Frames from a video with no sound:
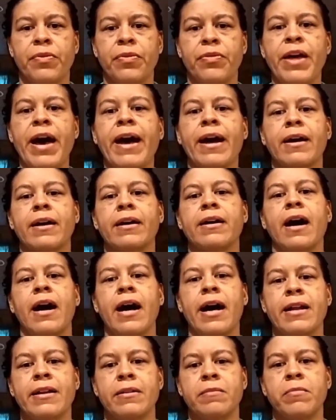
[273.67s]
that
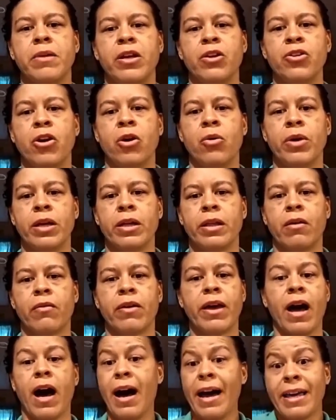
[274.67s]
guided me knowing,
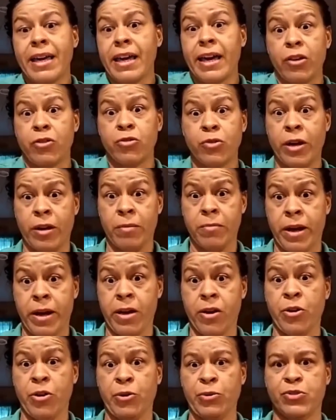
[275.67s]
okay, I can't do that on
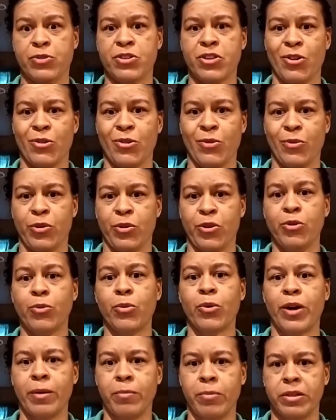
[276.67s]
my own. So you
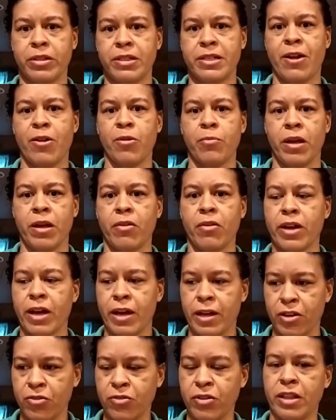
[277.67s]
were able to tell me,
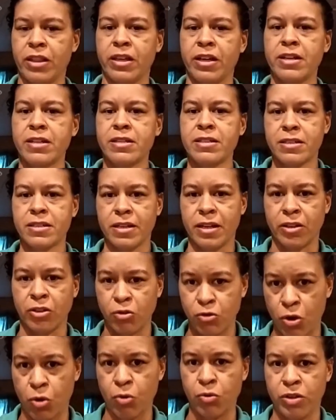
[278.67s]
okay, you need this and
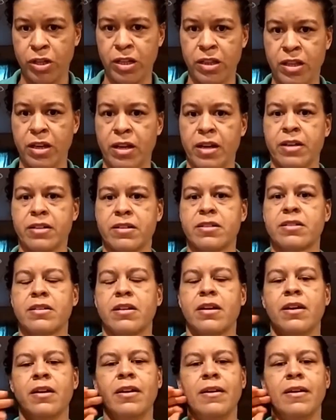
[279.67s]
you don't need this.